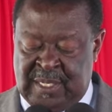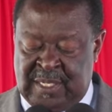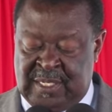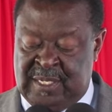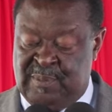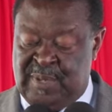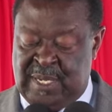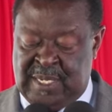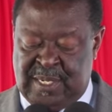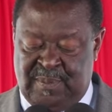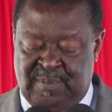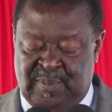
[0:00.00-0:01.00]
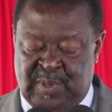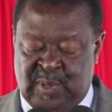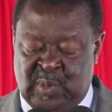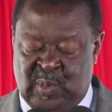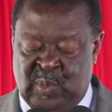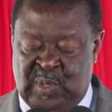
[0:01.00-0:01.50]
CBET,
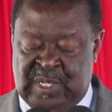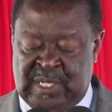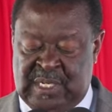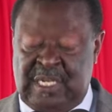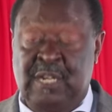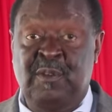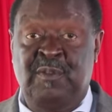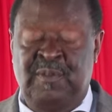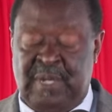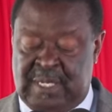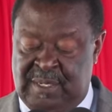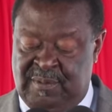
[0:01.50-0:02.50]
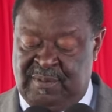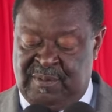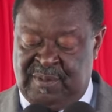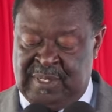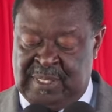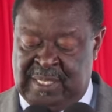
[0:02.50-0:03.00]
which is an innovative
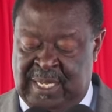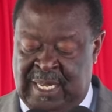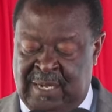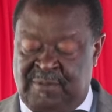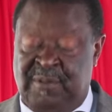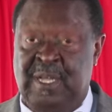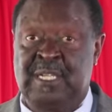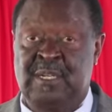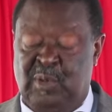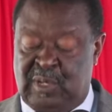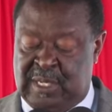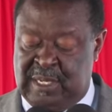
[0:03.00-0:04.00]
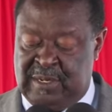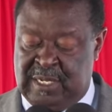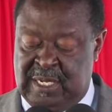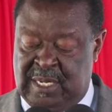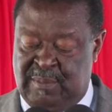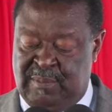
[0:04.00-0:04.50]
and flexible
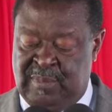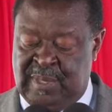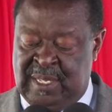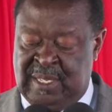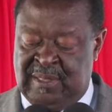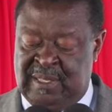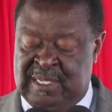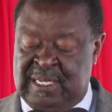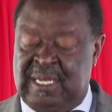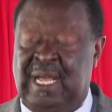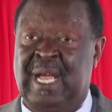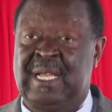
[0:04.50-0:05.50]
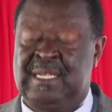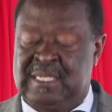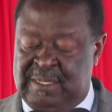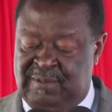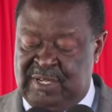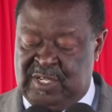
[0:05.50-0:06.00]
curriculum that aligns
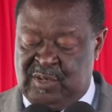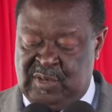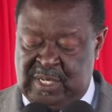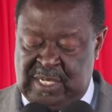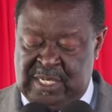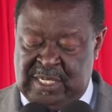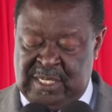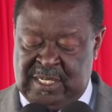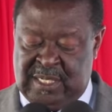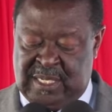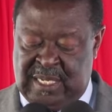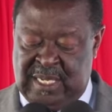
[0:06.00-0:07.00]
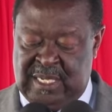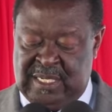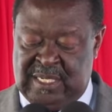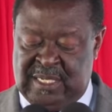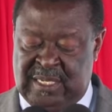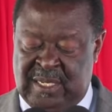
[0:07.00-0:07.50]
TVET trainees'
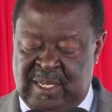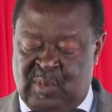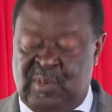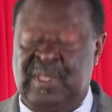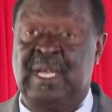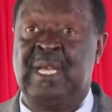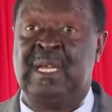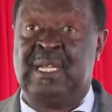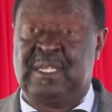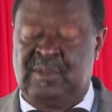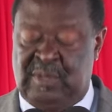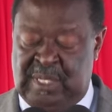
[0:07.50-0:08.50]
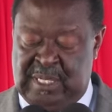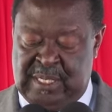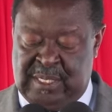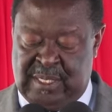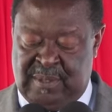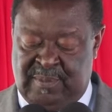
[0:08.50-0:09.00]
skills with industry
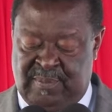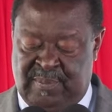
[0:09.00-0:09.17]
needs.